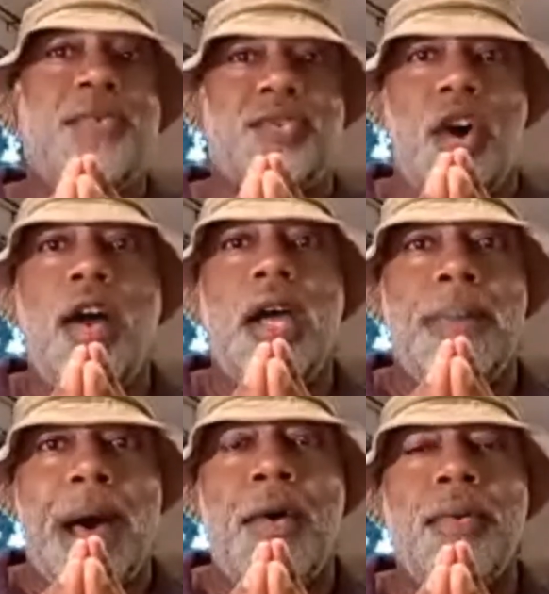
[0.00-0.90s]
were talking
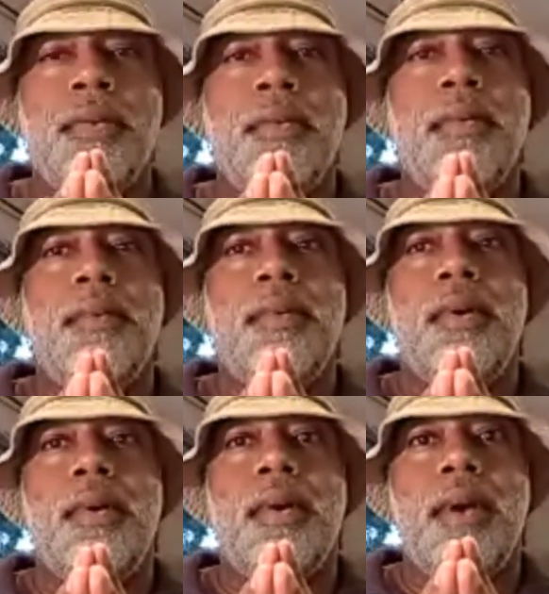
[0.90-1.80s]
about
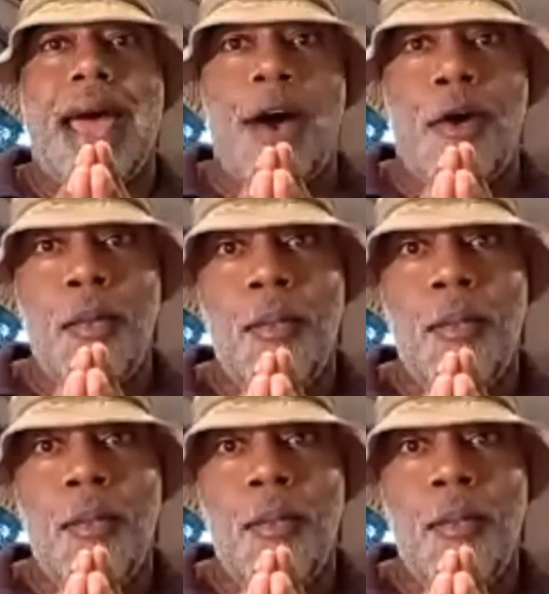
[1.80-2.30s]
now.